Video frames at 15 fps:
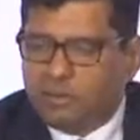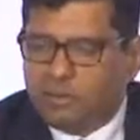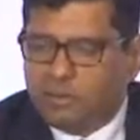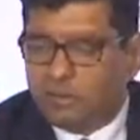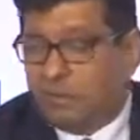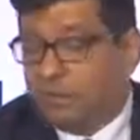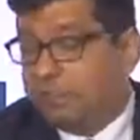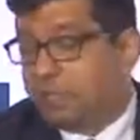
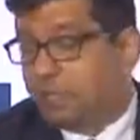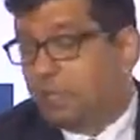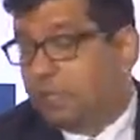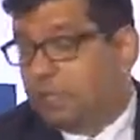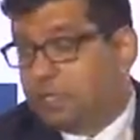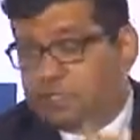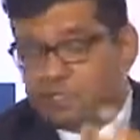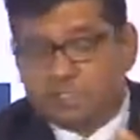And I'm
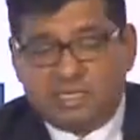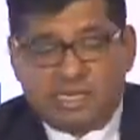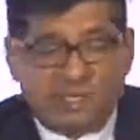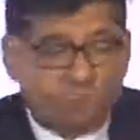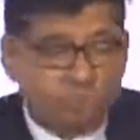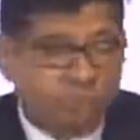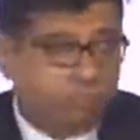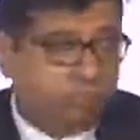told that this guy
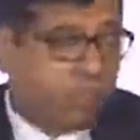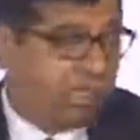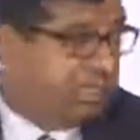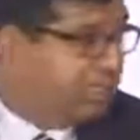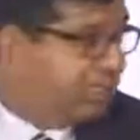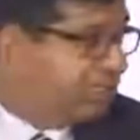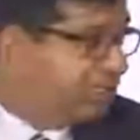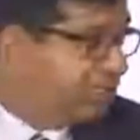who
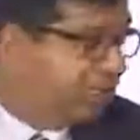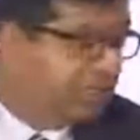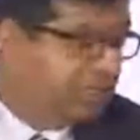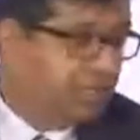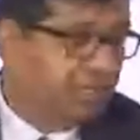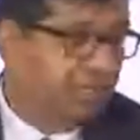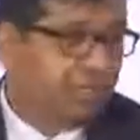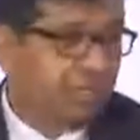manages $70
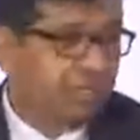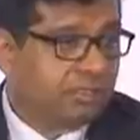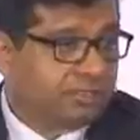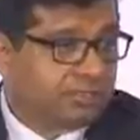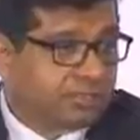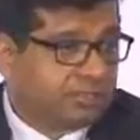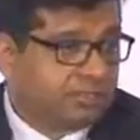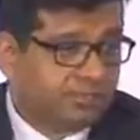million
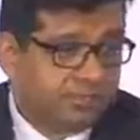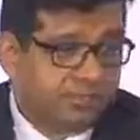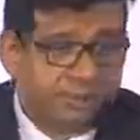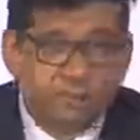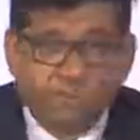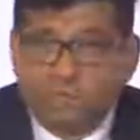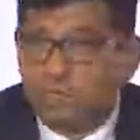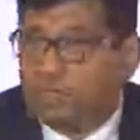doesn't have
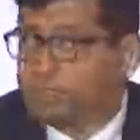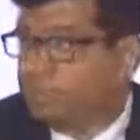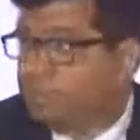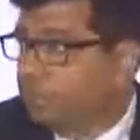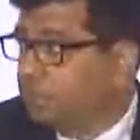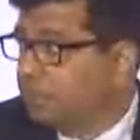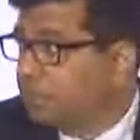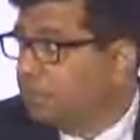time to manage
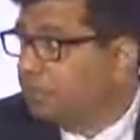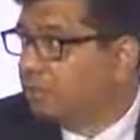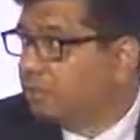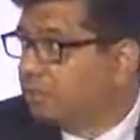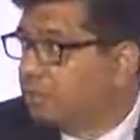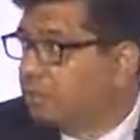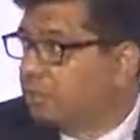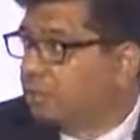money.
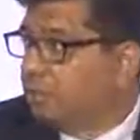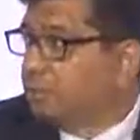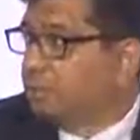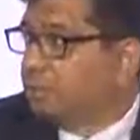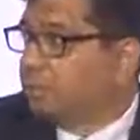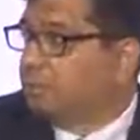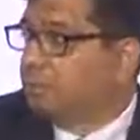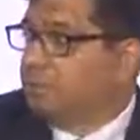
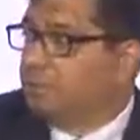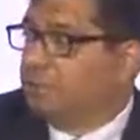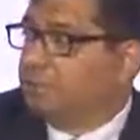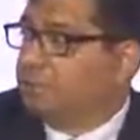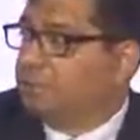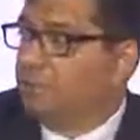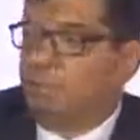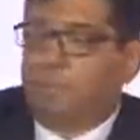So while
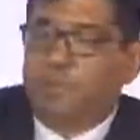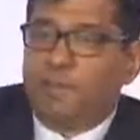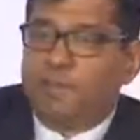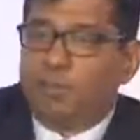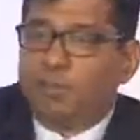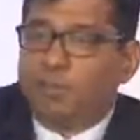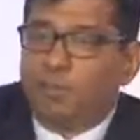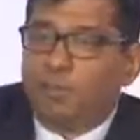he's got
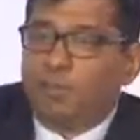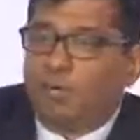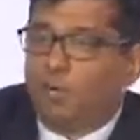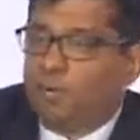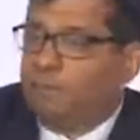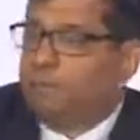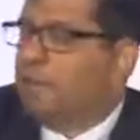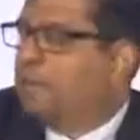people queuing
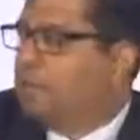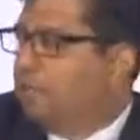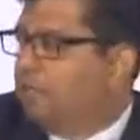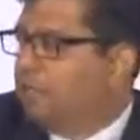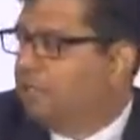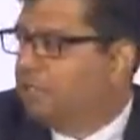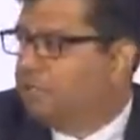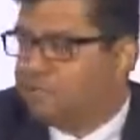up, right,
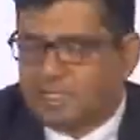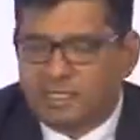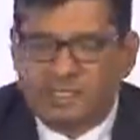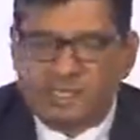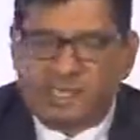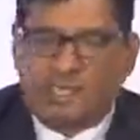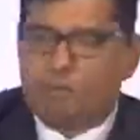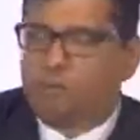but he's
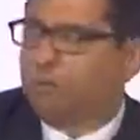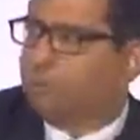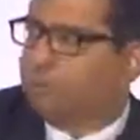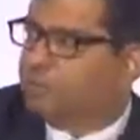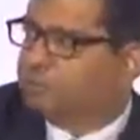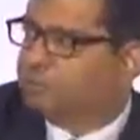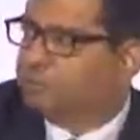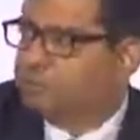saying, I don't want
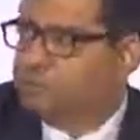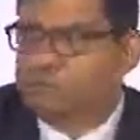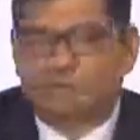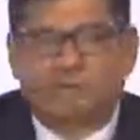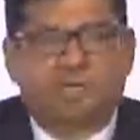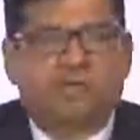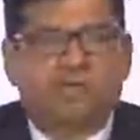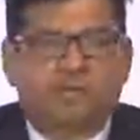customers
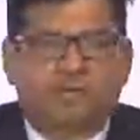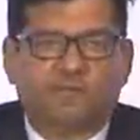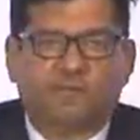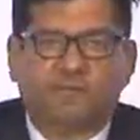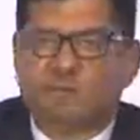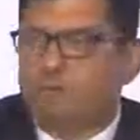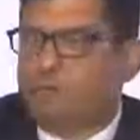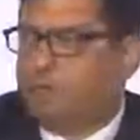because I have enough
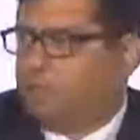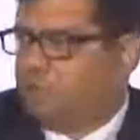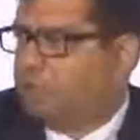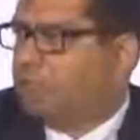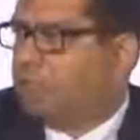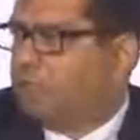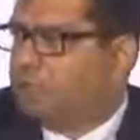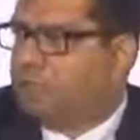on my plate.
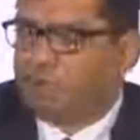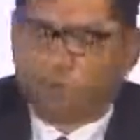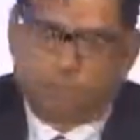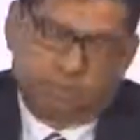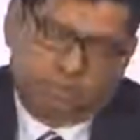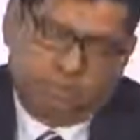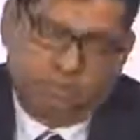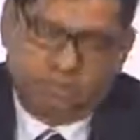
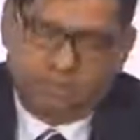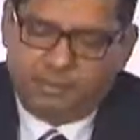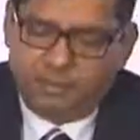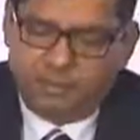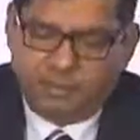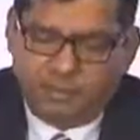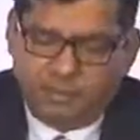So, yeah, I mean,